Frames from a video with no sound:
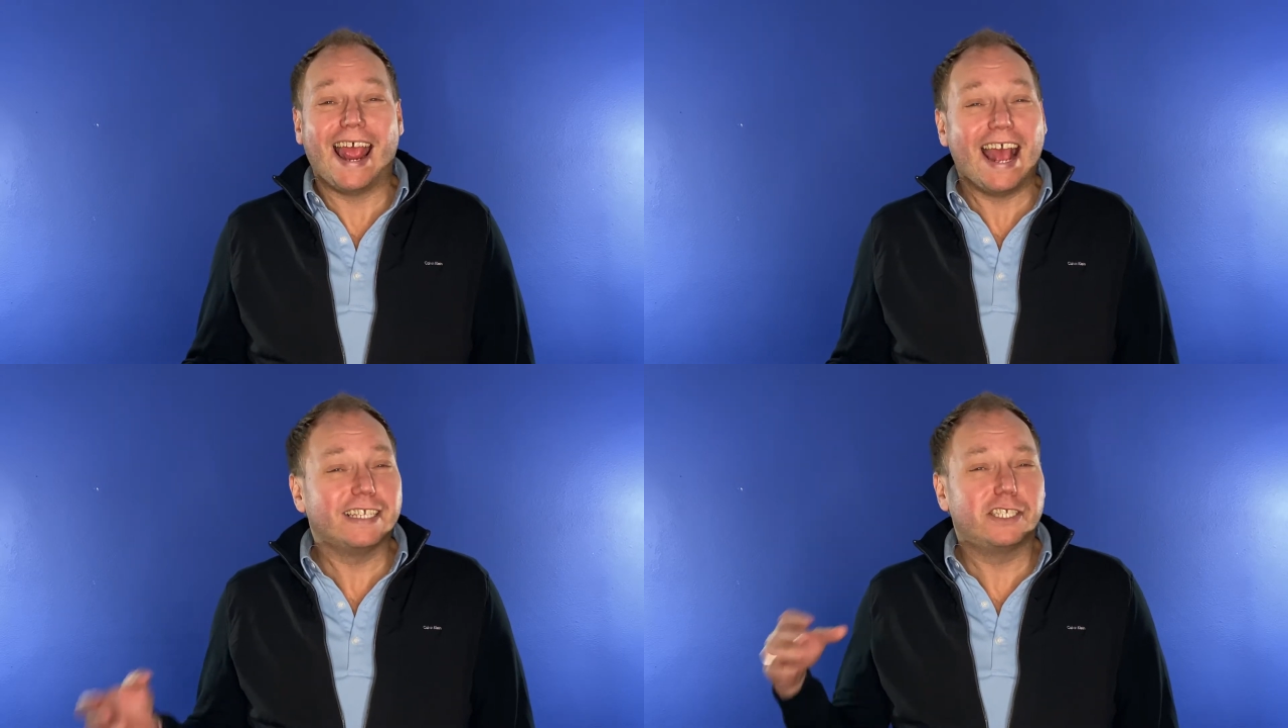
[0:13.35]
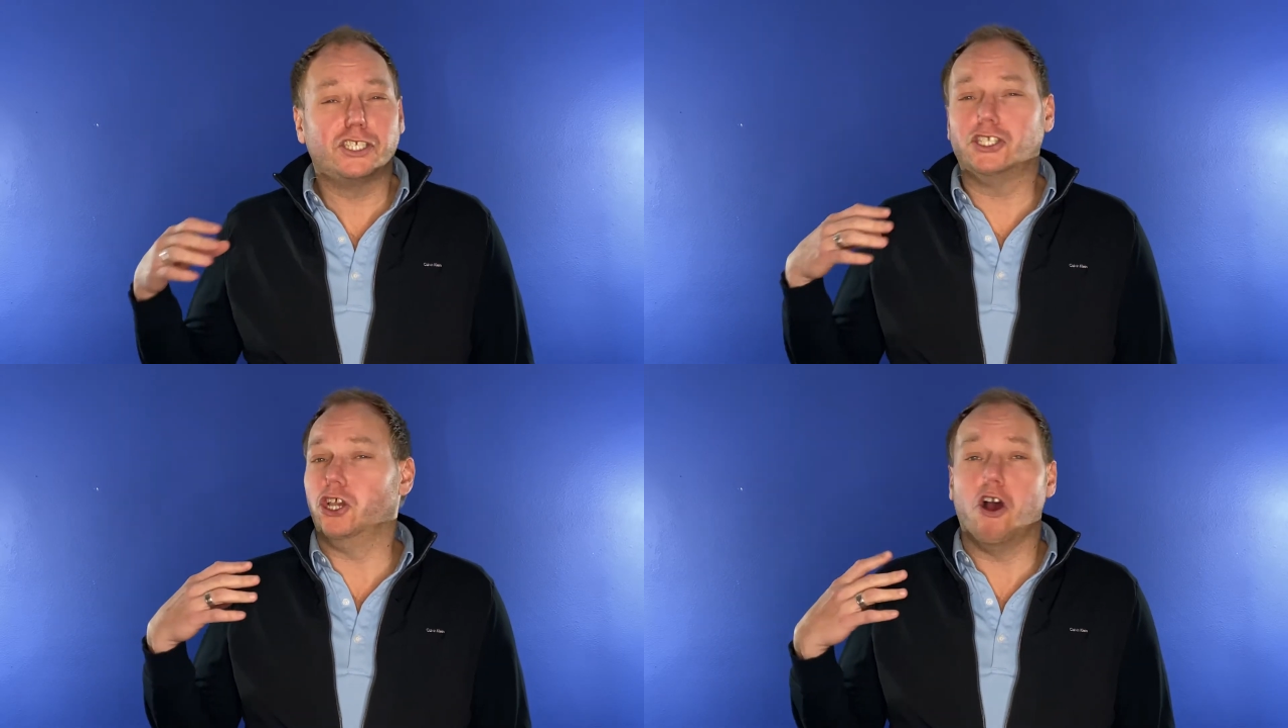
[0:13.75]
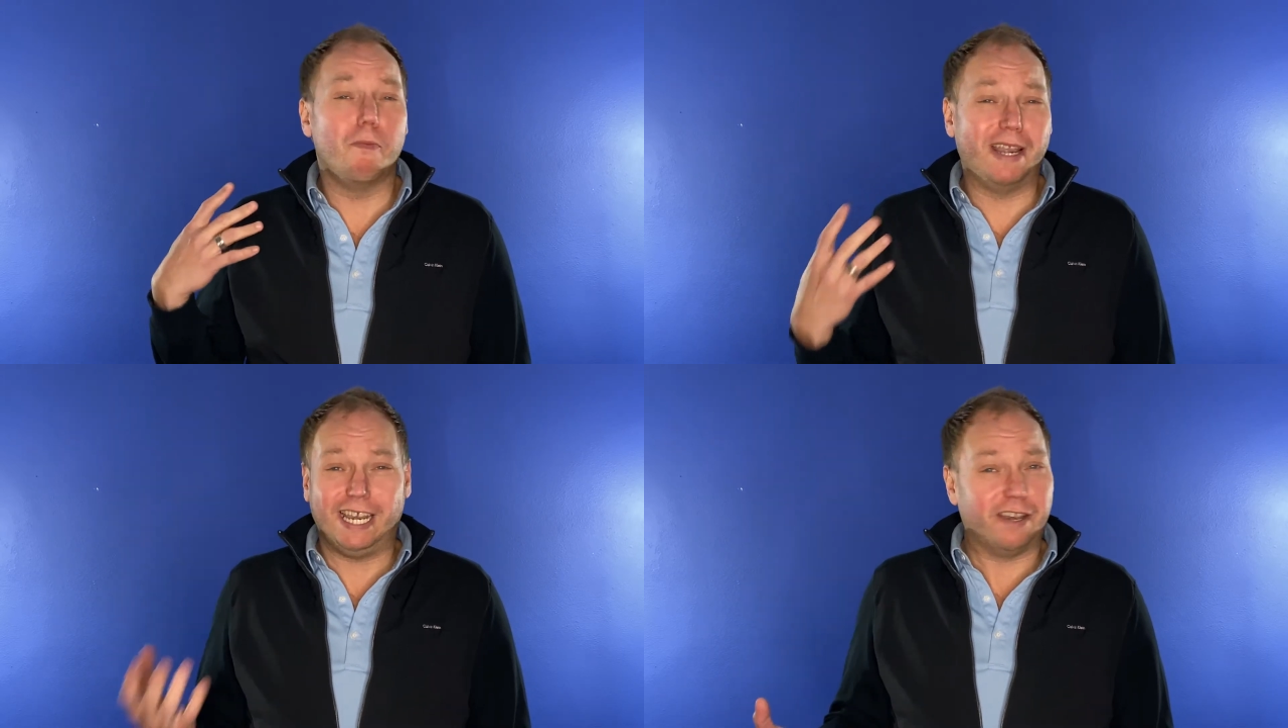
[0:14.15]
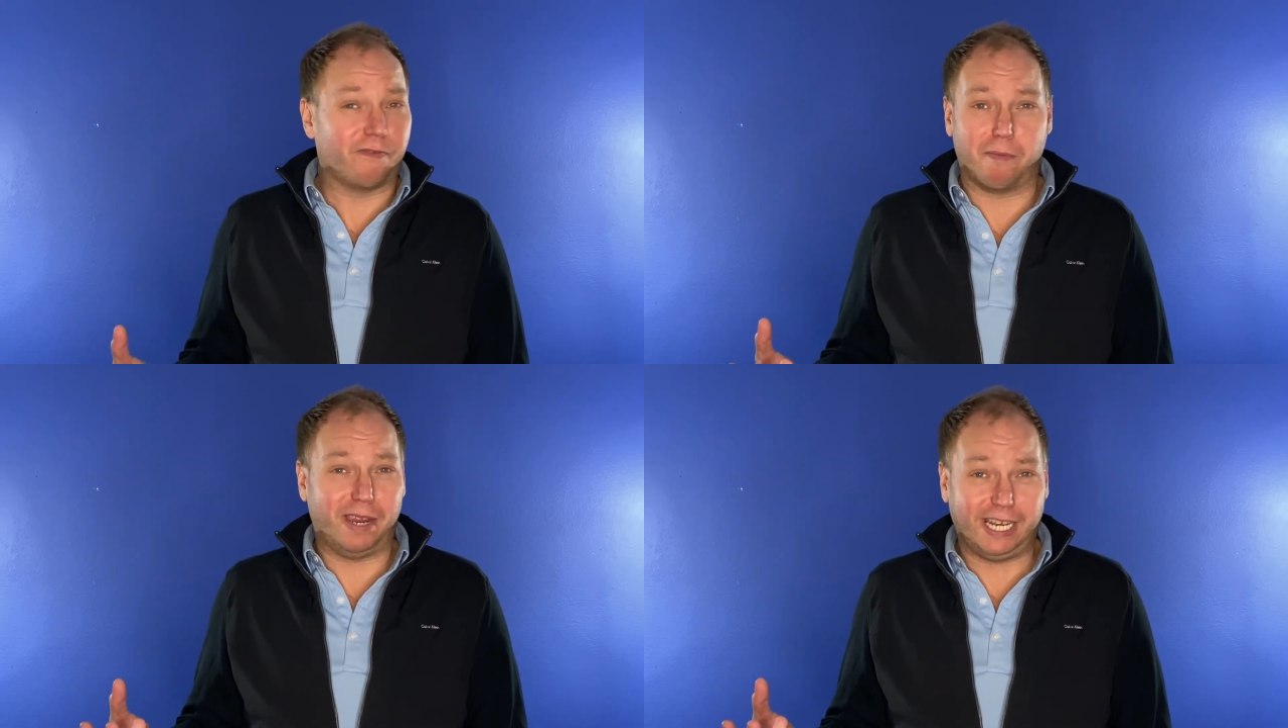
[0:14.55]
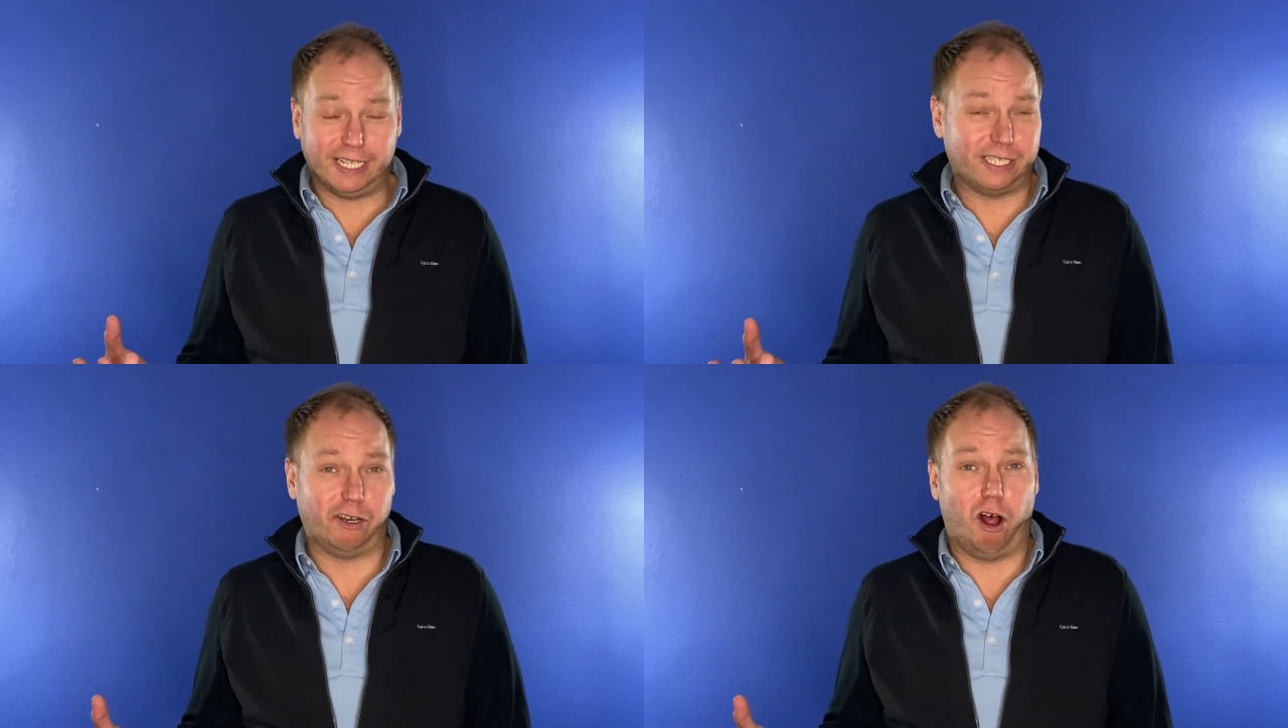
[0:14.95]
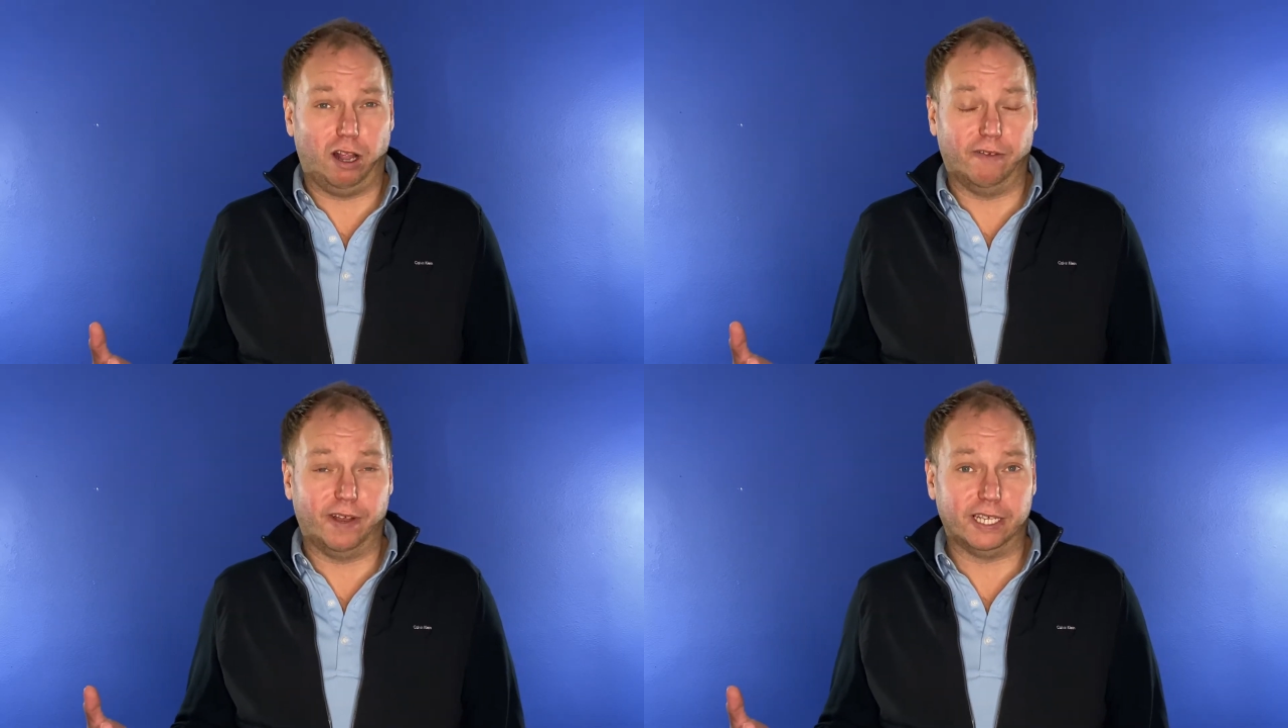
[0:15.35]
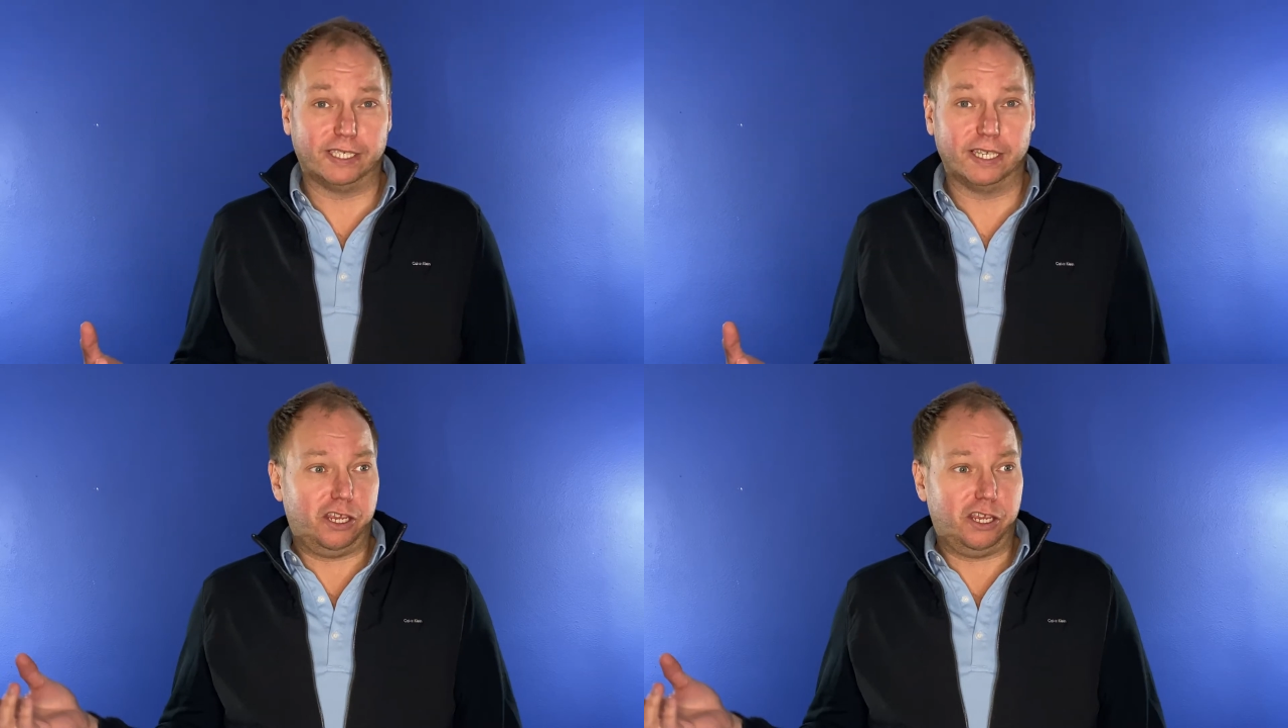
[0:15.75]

has so many different meanings to all of us.